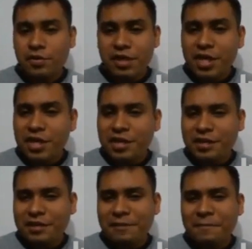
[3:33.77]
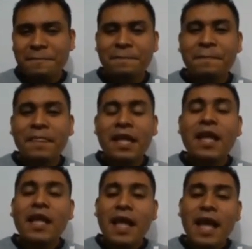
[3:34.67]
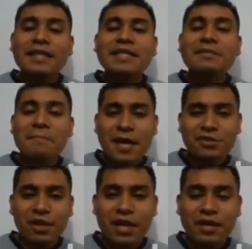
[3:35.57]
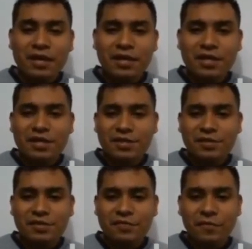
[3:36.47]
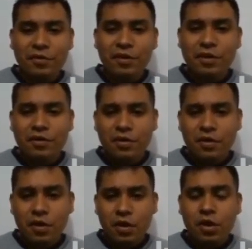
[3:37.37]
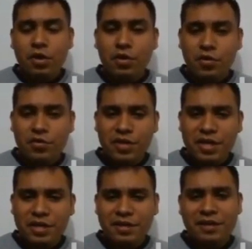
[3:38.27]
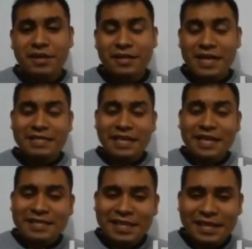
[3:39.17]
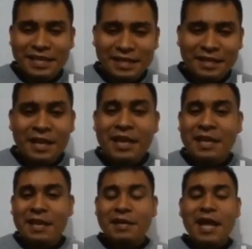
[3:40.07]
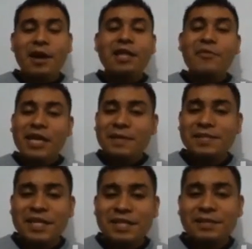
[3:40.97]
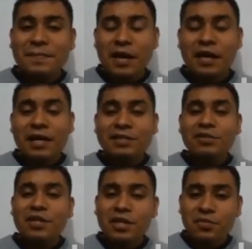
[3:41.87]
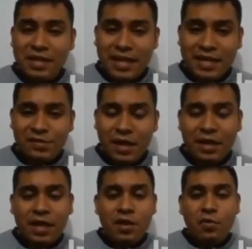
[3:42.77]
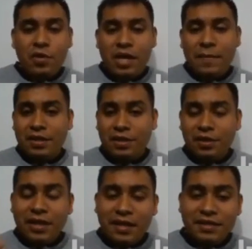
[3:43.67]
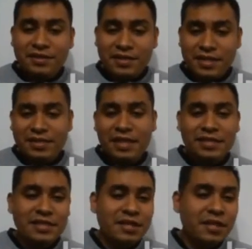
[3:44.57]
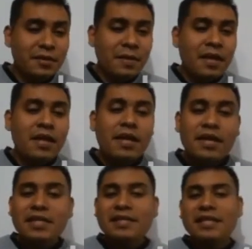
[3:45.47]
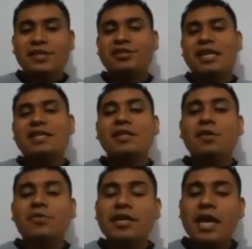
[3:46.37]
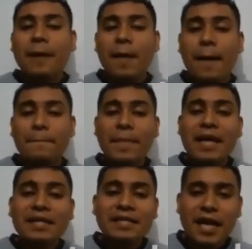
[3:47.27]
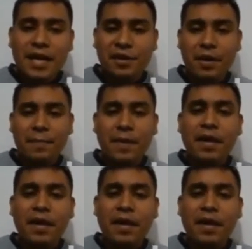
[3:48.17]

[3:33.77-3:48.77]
eating. And the spatula is used for cooking. That's excellent. Now that we have seen this part, let's continue with the next one. We have a third exercise that is here. In this exercise, we have a Venn diagram.